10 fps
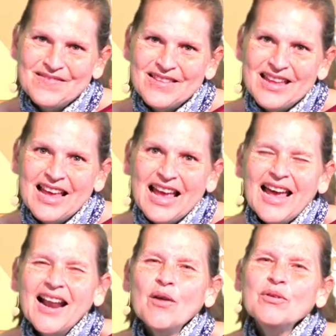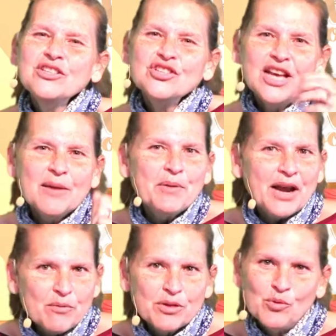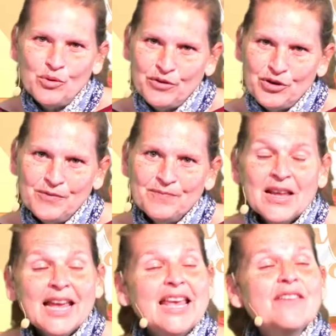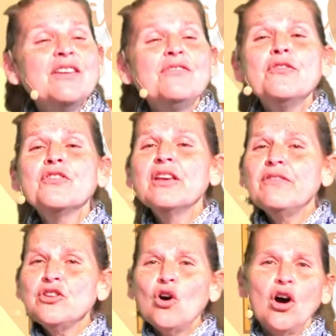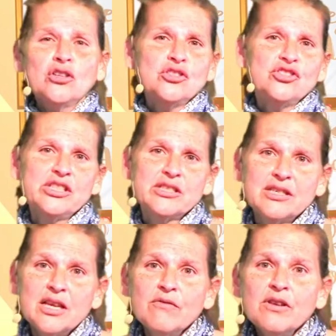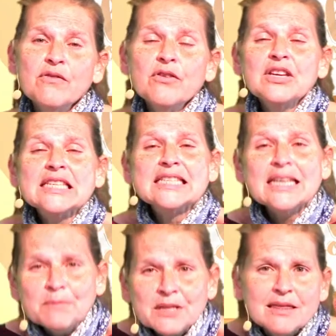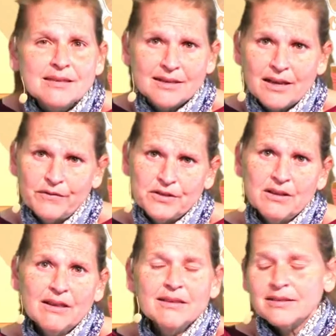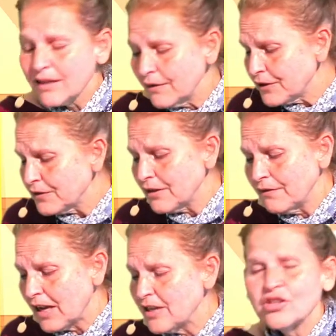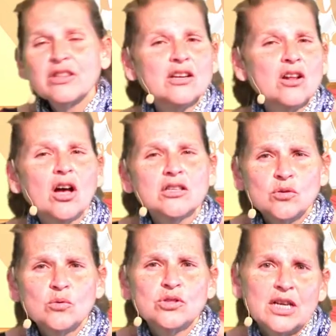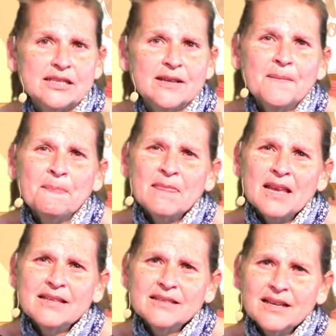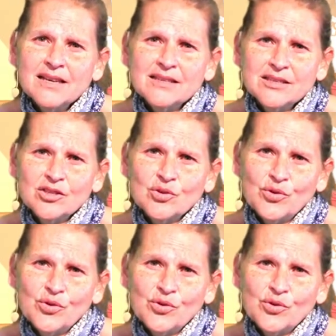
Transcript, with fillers: And I want to today pray with all of you. Even if you've given your heart to Jesus, even if you've accepted this gift, this gift of salvation that God talks to us, in Zacchaeus' story.